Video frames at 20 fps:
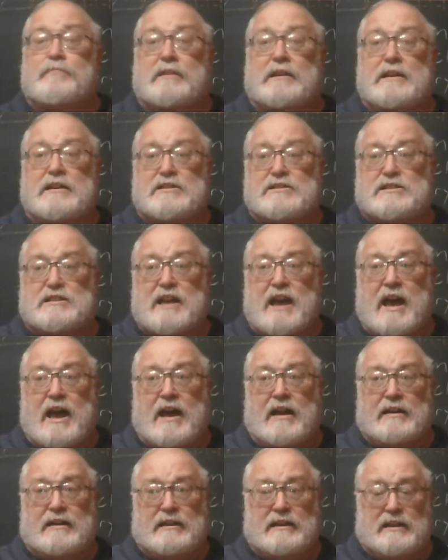is
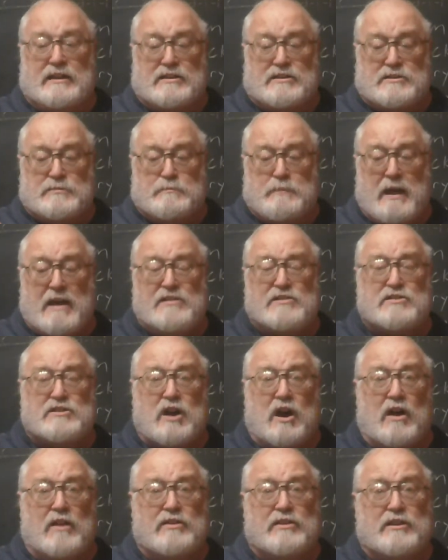that it's based
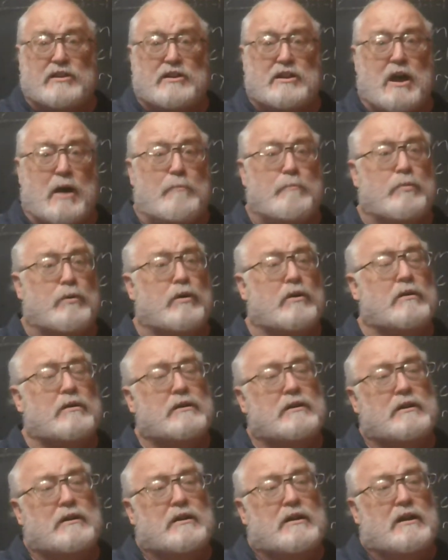on the number
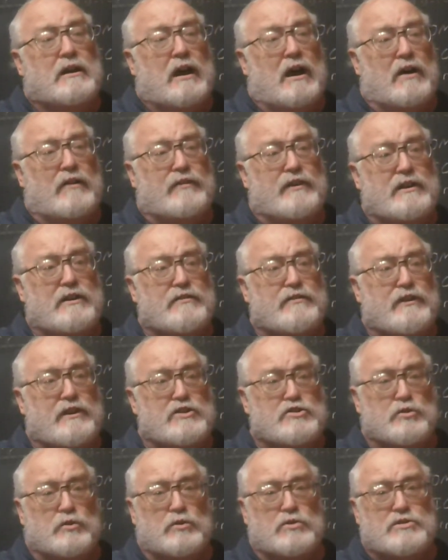of
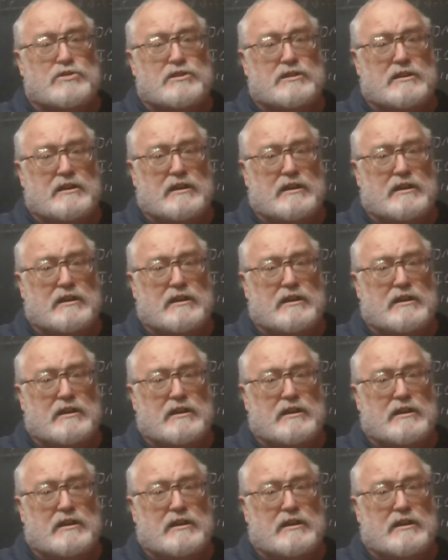individuals